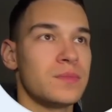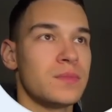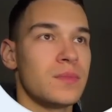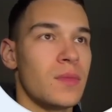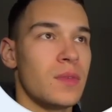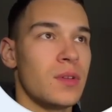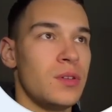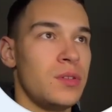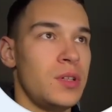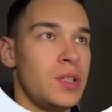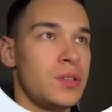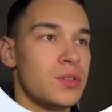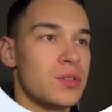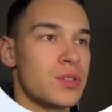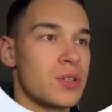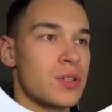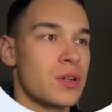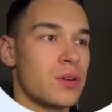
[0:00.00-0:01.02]
you need to
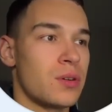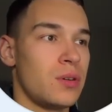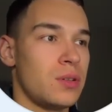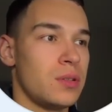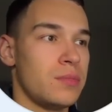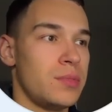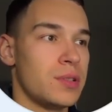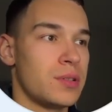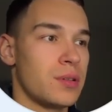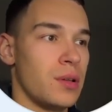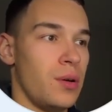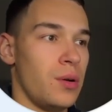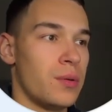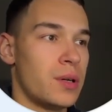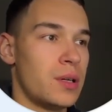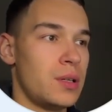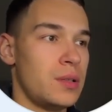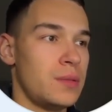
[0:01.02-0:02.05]
scroll a bit
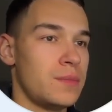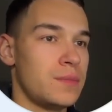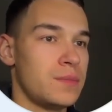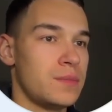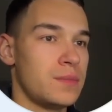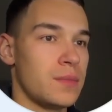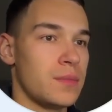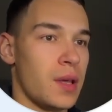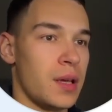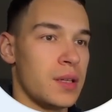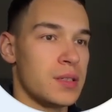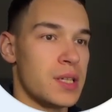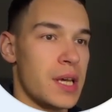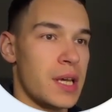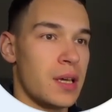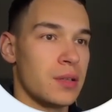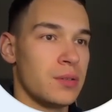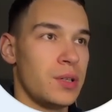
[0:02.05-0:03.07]
lower and
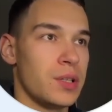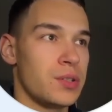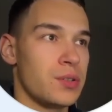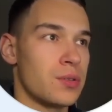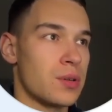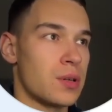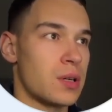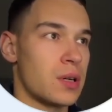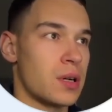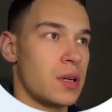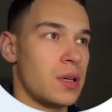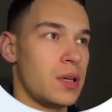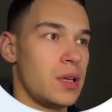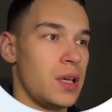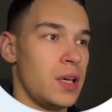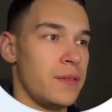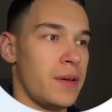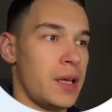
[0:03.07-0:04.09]
take a look at your
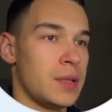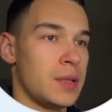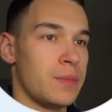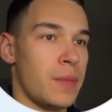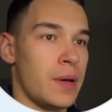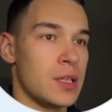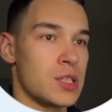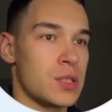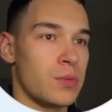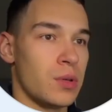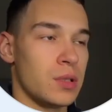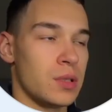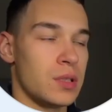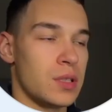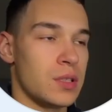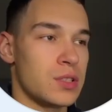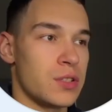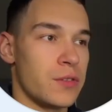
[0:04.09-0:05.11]
event match
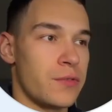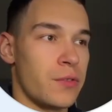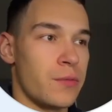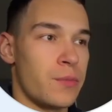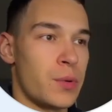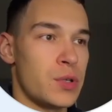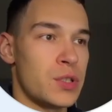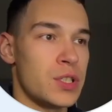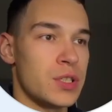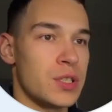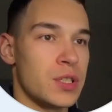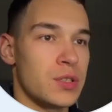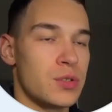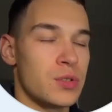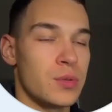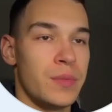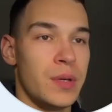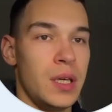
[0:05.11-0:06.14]
quality. So for purchase, it
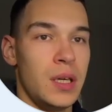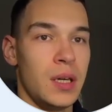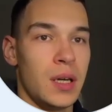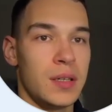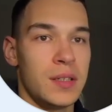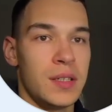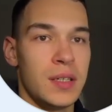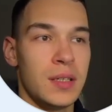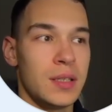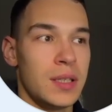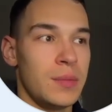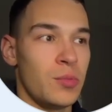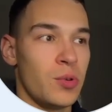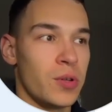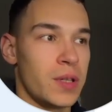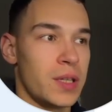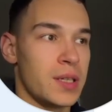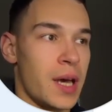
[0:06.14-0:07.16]
should be ideally
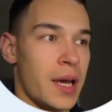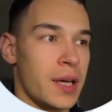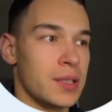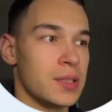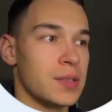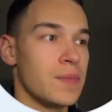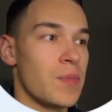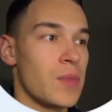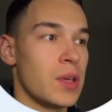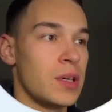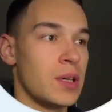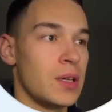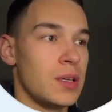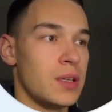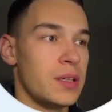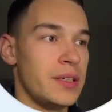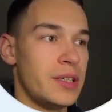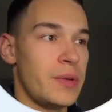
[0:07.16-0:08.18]
more than 9.
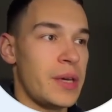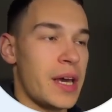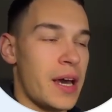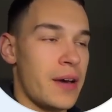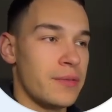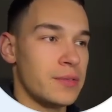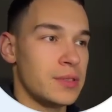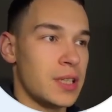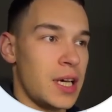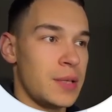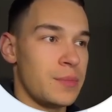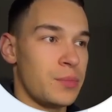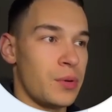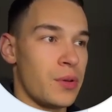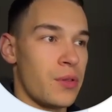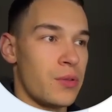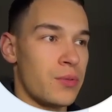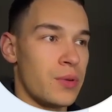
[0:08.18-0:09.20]
Here we have a
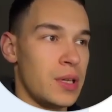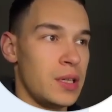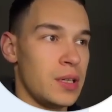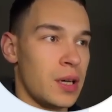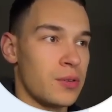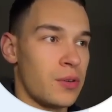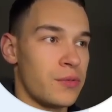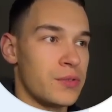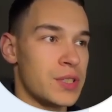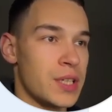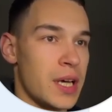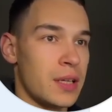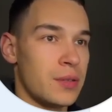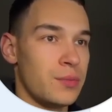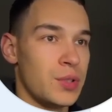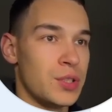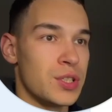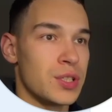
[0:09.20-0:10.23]
9.3 out of 10,
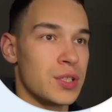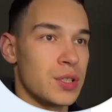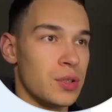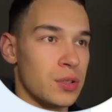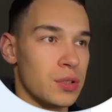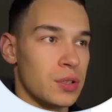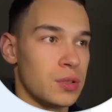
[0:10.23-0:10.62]
which is good.